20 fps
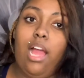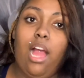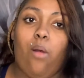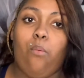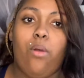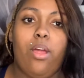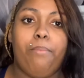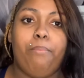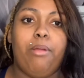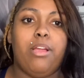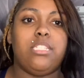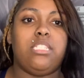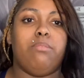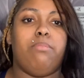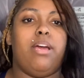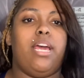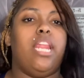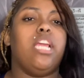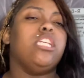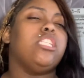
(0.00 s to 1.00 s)
wasn't pressed
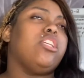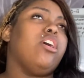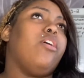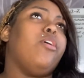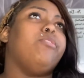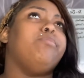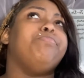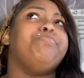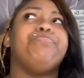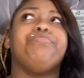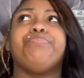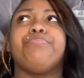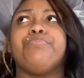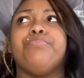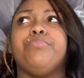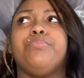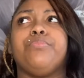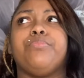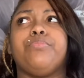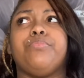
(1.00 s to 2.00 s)
about it. So
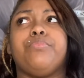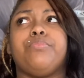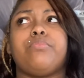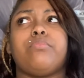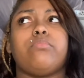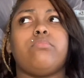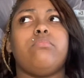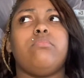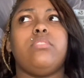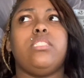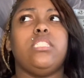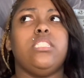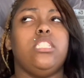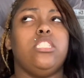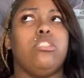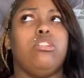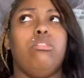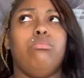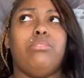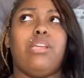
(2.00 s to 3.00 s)
his
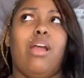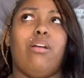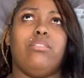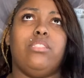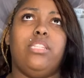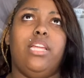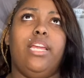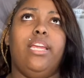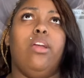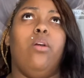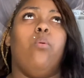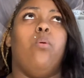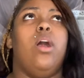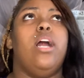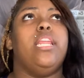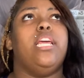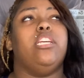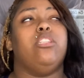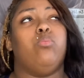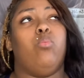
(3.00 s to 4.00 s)
group chat was dinging.
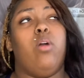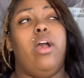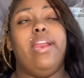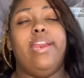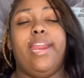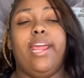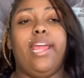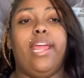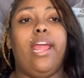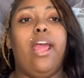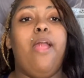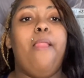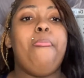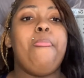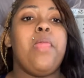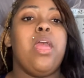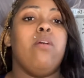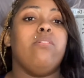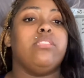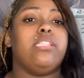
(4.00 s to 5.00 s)
One day,
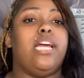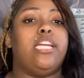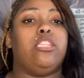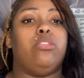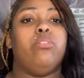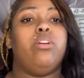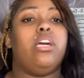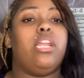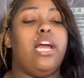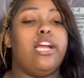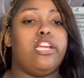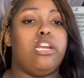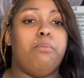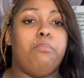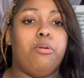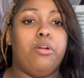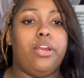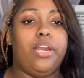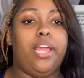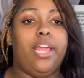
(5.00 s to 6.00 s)
it was like 3 o'clock in the
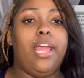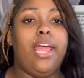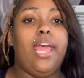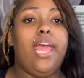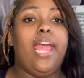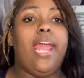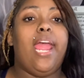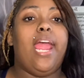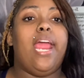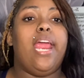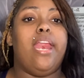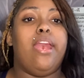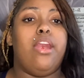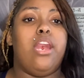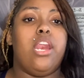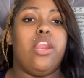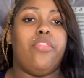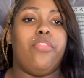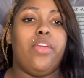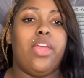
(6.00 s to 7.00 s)
morning.
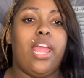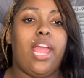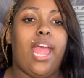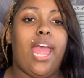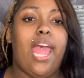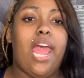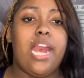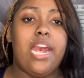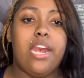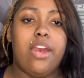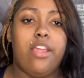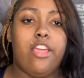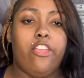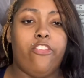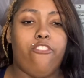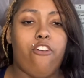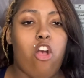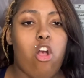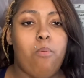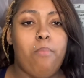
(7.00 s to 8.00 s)
And his
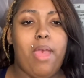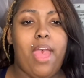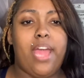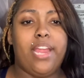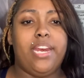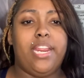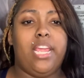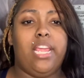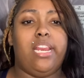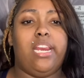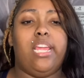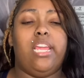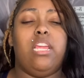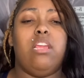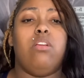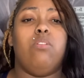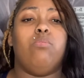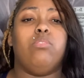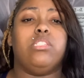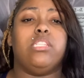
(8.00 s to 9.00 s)
phone had dinged.
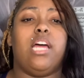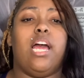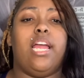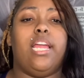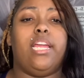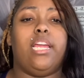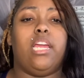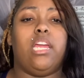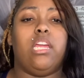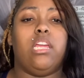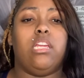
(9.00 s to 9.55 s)
He was like,